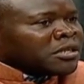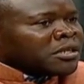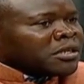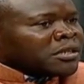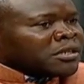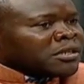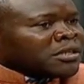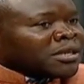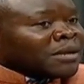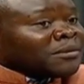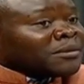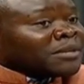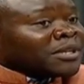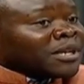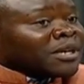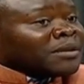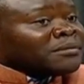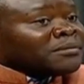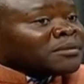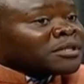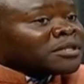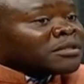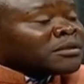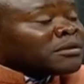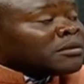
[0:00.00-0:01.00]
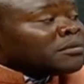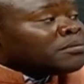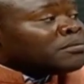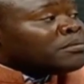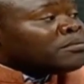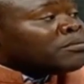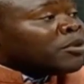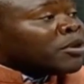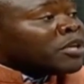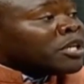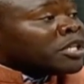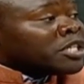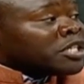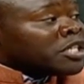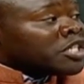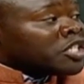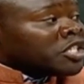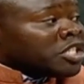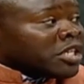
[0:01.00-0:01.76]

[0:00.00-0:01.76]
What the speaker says: sometimes politicians.